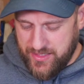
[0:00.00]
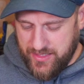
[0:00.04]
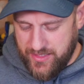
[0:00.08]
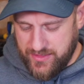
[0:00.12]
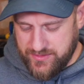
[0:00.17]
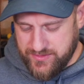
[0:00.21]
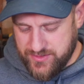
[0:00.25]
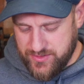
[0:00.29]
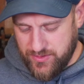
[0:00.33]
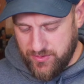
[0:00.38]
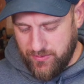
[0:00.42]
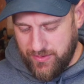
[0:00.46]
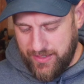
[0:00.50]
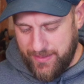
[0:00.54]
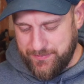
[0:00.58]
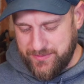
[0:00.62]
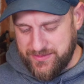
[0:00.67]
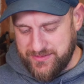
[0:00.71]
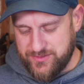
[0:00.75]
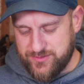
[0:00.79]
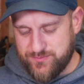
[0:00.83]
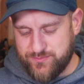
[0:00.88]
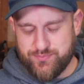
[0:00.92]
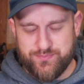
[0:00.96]
and so I've
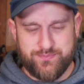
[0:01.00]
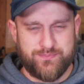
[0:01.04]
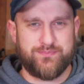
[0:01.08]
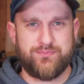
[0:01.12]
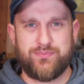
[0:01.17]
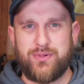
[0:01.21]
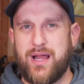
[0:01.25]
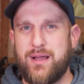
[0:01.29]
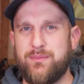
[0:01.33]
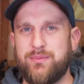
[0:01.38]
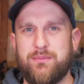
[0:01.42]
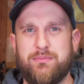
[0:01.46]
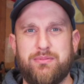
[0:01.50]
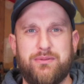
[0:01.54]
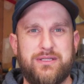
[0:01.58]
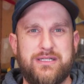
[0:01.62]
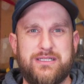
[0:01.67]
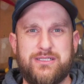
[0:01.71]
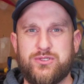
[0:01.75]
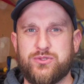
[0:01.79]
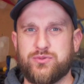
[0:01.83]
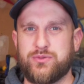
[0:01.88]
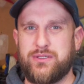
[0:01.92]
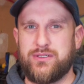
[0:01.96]
been
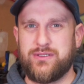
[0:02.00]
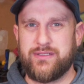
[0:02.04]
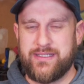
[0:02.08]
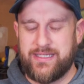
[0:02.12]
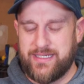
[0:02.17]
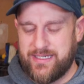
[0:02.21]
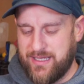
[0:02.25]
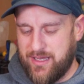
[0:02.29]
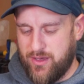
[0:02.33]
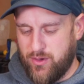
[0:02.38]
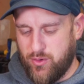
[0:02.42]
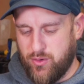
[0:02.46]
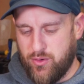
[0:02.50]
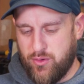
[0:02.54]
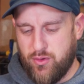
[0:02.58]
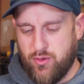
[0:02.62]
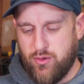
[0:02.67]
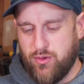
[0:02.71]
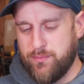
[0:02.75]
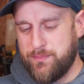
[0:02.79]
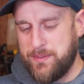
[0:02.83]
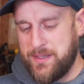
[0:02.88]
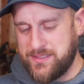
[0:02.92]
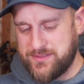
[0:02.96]
probably drilling a
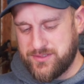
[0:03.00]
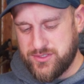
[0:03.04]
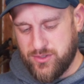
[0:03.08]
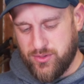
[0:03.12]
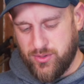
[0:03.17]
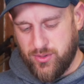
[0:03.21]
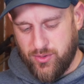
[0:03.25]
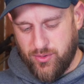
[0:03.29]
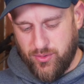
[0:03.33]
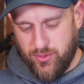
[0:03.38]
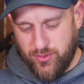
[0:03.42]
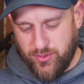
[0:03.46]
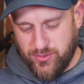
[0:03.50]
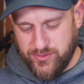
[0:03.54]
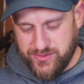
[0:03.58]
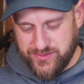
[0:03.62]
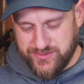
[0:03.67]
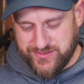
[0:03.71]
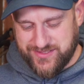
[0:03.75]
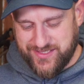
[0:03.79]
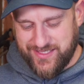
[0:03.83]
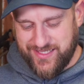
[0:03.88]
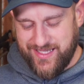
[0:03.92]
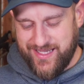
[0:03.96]
whole bunch of
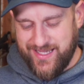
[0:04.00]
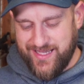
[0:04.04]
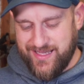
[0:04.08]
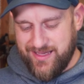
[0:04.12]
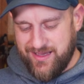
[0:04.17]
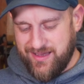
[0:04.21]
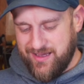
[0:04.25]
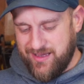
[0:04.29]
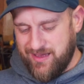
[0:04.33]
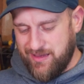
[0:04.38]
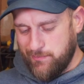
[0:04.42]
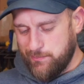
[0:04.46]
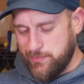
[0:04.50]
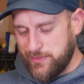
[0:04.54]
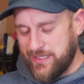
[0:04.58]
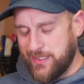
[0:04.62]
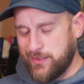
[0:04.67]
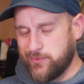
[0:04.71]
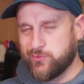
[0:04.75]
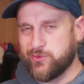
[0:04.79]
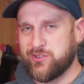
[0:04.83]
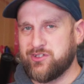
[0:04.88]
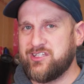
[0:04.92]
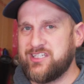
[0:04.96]
holes, but I
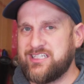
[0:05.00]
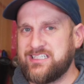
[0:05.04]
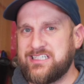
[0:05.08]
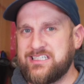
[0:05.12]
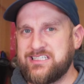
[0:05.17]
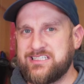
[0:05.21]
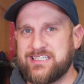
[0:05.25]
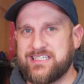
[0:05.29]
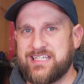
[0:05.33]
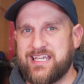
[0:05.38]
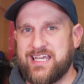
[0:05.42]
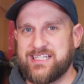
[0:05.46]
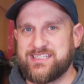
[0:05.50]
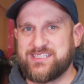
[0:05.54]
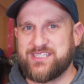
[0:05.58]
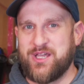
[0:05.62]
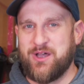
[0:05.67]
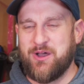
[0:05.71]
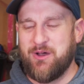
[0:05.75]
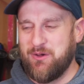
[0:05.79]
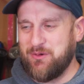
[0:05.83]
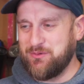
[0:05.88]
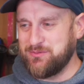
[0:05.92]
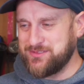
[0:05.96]
really need to get to
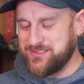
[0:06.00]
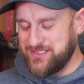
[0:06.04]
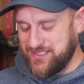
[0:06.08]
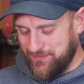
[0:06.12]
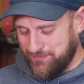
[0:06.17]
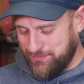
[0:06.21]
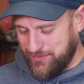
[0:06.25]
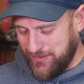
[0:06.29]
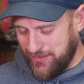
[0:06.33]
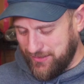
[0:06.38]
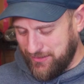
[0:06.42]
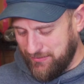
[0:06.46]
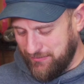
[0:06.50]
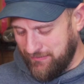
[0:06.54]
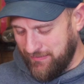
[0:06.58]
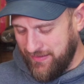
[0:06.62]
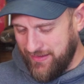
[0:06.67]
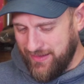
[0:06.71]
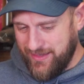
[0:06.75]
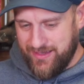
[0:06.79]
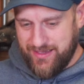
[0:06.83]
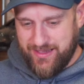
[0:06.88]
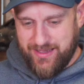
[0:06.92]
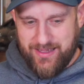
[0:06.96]
Home Depot
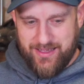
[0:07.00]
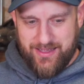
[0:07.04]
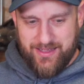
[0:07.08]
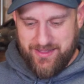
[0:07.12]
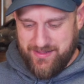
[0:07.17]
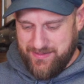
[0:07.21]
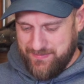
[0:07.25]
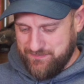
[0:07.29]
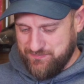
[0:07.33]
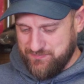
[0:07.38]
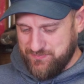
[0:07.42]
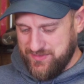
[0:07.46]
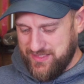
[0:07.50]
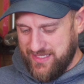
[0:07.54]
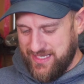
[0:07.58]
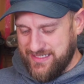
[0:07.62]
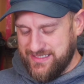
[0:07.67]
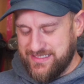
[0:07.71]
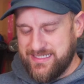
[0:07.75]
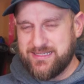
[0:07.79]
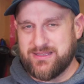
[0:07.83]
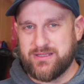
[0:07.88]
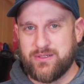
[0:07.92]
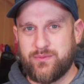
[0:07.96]

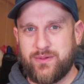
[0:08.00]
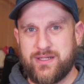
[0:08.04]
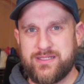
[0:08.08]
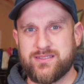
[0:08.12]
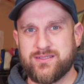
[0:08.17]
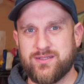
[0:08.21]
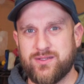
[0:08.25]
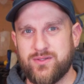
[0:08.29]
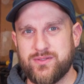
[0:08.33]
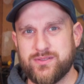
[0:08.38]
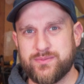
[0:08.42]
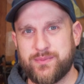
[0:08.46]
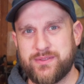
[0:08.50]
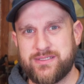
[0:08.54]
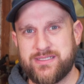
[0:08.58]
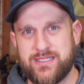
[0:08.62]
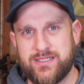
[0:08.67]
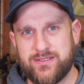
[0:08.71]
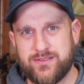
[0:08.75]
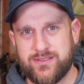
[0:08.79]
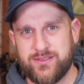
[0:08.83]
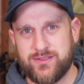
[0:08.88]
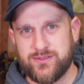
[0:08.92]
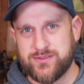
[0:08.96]
and get the rest of those
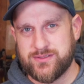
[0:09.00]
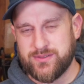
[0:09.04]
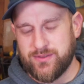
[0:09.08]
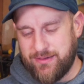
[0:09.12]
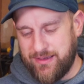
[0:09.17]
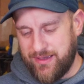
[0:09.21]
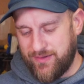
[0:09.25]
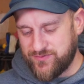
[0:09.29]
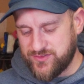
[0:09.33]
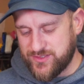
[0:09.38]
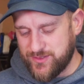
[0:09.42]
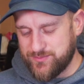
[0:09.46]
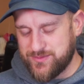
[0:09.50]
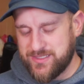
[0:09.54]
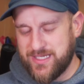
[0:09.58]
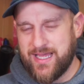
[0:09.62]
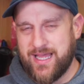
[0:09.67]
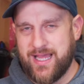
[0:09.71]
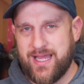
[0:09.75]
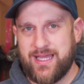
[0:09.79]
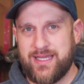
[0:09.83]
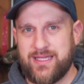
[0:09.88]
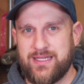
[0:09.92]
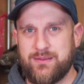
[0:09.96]
materials so I have some
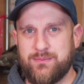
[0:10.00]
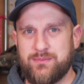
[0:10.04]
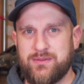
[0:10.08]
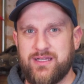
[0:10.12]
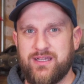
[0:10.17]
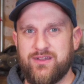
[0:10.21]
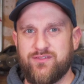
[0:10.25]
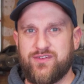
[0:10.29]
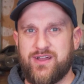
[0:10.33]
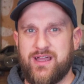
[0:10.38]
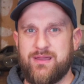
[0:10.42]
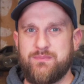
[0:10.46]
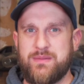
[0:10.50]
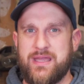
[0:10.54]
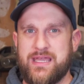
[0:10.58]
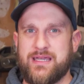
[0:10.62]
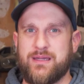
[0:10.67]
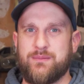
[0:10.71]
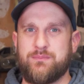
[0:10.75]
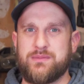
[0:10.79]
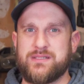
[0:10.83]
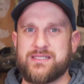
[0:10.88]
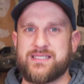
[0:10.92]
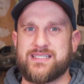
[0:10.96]
time if I make
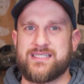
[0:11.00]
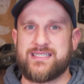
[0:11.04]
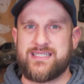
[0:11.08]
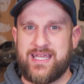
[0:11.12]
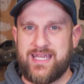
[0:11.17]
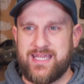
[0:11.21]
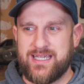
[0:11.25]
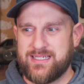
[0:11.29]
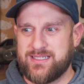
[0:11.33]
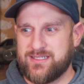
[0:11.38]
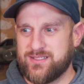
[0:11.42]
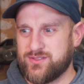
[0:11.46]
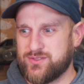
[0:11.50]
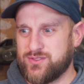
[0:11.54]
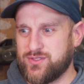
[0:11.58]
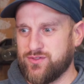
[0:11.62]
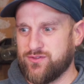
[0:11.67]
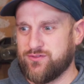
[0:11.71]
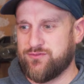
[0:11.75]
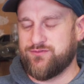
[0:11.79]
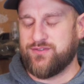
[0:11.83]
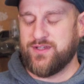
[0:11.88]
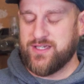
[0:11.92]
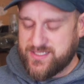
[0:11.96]
a mistake
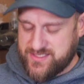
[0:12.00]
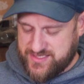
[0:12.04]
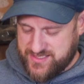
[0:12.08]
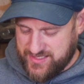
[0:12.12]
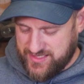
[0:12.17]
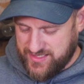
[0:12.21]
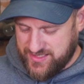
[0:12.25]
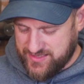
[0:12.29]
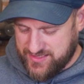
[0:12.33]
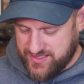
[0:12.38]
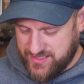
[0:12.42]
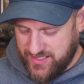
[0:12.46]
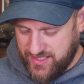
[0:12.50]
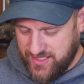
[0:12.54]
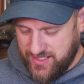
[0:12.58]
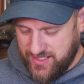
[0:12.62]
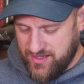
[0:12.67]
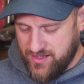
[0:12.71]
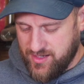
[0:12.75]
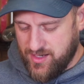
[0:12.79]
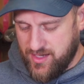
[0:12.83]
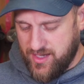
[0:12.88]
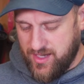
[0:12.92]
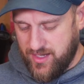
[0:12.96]
to fix it.
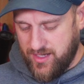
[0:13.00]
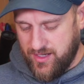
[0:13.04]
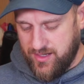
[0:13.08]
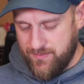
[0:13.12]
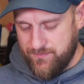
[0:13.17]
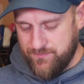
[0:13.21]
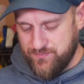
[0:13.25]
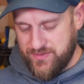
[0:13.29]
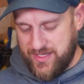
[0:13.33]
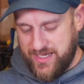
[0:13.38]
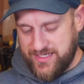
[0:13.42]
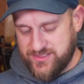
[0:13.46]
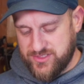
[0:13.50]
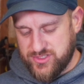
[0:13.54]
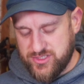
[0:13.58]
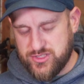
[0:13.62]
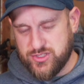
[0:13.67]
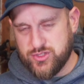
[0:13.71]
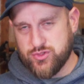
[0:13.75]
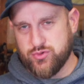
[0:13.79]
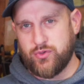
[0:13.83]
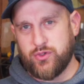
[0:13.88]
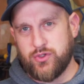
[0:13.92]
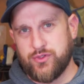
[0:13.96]
I
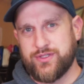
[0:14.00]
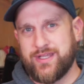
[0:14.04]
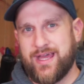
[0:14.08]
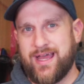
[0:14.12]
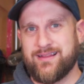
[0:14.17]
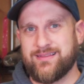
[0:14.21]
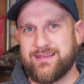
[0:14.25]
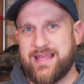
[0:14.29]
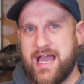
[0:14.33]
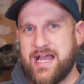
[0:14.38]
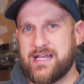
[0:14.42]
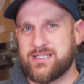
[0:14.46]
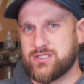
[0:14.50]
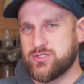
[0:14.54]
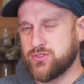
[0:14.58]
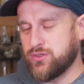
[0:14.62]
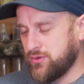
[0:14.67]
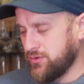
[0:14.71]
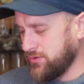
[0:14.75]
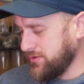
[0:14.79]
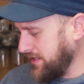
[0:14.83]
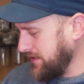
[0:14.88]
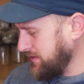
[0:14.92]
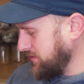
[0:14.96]
just drilled that last
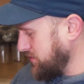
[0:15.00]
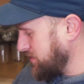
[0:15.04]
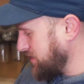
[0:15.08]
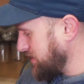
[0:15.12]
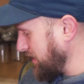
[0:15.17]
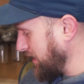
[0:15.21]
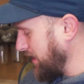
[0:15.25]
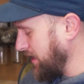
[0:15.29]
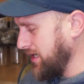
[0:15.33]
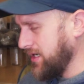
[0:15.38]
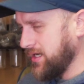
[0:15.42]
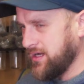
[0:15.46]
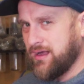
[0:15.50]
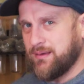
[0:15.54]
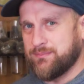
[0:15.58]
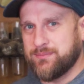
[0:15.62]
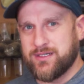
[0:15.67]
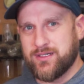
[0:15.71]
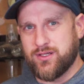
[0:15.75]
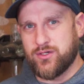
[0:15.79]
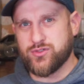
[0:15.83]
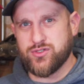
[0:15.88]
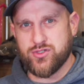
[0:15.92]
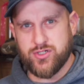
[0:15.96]
hole that you saw. I'm
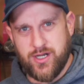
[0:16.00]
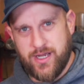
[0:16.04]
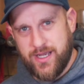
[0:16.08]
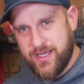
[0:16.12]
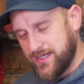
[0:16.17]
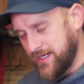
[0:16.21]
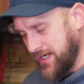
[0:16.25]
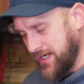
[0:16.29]
gonna go try it